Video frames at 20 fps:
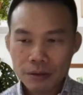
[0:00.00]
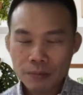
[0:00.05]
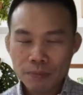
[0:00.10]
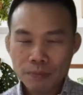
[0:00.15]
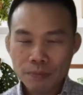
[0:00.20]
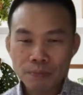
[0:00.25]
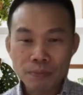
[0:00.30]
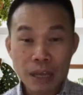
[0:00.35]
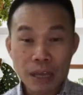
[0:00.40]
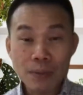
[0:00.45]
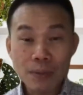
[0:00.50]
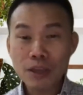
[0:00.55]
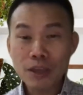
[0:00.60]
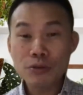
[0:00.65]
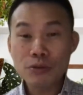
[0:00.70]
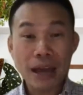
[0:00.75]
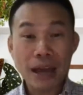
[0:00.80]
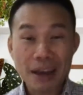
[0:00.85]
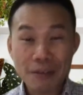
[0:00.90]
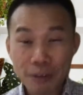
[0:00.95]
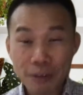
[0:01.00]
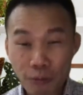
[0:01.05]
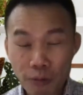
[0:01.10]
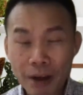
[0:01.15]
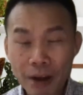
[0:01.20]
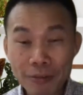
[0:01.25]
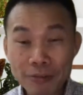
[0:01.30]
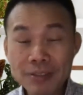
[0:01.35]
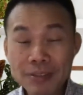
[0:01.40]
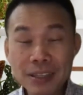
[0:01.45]
maybe you have a
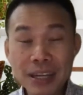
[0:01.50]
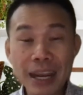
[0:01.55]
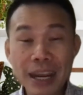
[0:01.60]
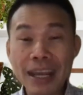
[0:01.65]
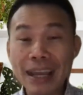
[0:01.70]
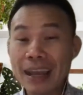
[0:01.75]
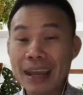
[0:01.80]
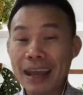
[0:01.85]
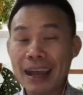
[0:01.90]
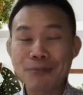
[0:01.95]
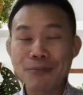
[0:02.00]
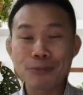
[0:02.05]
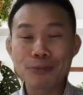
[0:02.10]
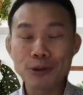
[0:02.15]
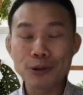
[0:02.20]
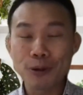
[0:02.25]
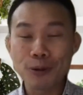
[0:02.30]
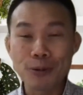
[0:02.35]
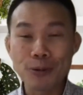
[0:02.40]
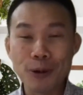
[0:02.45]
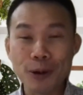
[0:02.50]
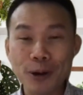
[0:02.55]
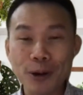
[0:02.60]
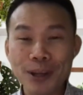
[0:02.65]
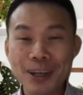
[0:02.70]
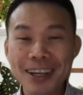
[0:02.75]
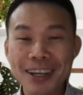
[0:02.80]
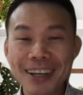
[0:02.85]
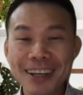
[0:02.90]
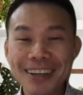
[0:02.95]
rough day at your work,
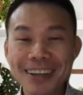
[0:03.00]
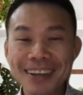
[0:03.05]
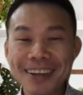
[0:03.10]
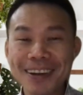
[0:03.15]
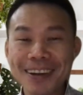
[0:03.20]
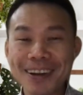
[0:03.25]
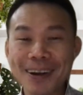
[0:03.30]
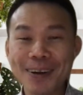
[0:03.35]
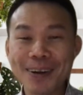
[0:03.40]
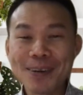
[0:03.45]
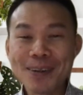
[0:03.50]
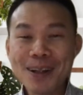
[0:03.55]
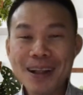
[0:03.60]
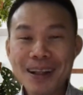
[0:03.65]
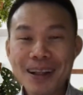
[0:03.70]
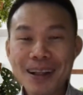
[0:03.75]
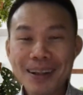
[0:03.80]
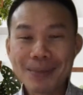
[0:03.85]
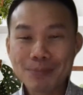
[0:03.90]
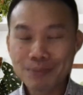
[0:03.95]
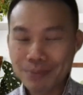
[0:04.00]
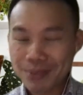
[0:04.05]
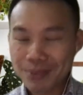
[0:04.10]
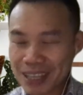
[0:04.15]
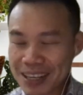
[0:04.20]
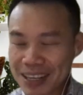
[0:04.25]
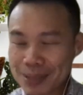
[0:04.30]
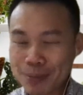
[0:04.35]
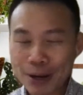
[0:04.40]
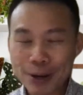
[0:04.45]
you know,
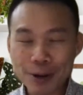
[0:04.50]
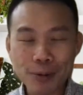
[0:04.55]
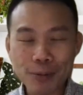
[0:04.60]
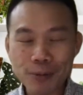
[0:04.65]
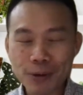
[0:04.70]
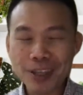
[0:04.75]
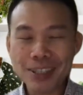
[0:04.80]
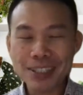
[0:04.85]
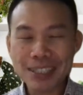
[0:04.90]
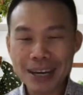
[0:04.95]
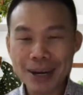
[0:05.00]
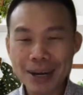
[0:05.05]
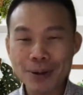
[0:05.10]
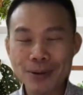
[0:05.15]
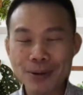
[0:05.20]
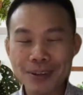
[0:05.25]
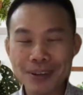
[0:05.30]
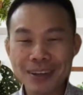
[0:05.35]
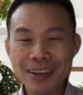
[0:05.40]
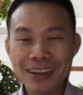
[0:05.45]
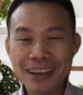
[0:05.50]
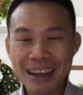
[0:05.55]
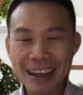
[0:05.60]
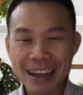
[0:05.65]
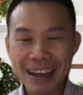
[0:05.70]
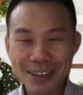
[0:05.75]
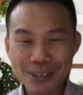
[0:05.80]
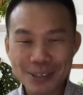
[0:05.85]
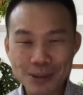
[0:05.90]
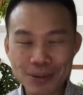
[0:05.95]
things might not work out
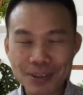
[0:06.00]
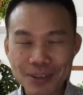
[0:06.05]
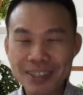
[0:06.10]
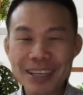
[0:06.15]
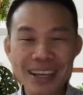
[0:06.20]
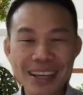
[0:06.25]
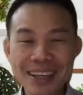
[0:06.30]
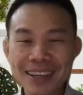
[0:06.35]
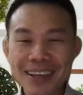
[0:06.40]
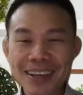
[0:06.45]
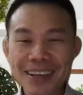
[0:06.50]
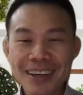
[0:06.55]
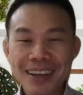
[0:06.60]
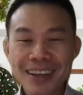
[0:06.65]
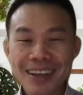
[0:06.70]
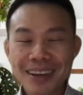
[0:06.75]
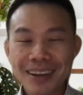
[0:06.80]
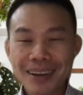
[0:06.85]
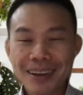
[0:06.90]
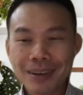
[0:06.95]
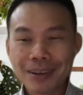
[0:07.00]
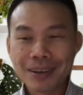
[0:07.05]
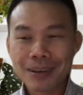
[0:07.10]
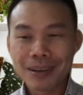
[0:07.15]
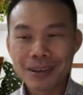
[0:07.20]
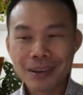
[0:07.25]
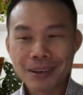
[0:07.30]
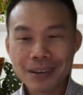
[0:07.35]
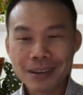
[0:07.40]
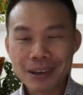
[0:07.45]
as you think
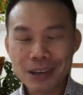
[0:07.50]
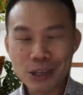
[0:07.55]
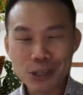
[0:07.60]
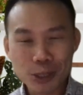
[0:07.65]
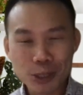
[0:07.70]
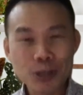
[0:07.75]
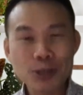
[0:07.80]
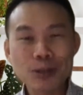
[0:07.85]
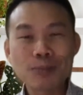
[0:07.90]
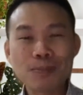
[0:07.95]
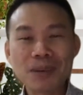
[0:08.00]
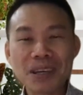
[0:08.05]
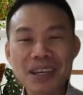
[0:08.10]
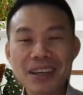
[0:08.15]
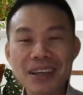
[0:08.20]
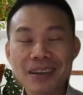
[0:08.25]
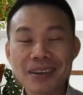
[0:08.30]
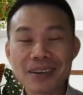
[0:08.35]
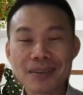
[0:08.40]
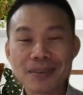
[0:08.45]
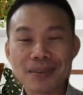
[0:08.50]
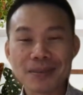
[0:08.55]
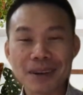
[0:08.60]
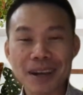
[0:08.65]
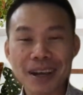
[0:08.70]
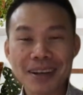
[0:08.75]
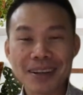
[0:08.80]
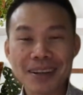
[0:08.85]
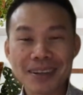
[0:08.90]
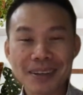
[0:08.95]
it should be,
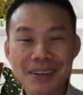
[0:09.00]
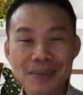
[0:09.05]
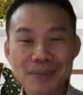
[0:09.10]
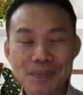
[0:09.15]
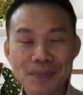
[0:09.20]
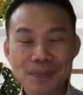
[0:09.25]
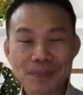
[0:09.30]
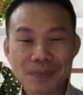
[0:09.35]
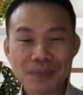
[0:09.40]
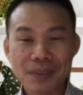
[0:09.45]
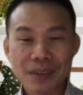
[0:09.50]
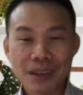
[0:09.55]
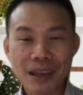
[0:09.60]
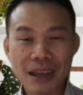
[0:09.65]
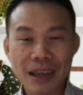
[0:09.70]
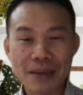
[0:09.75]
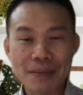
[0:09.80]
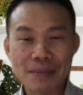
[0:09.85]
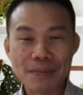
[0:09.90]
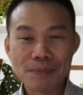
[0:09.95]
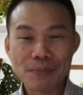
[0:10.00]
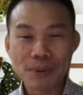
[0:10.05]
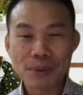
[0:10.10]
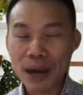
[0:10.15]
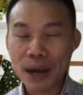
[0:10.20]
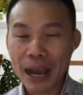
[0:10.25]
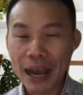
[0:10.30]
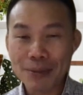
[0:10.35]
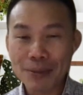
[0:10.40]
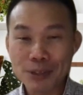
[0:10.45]
right? And
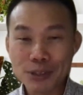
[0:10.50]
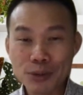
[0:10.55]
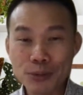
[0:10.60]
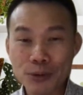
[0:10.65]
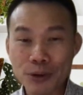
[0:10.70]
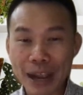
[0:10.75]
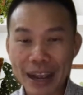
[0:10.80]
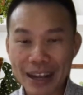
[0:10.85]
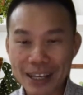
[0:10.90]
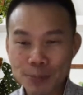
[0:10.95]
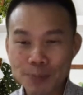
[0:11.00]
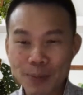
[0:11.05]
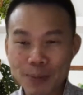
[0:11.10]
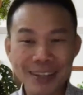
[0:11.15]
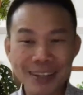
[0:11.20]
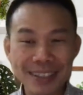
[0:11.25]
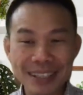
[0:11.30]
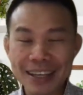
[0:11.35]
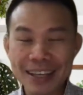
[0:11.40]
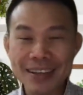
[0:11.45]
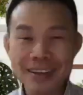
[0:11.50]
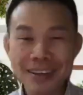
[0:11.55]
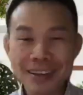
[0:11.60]
perhaps you were expecting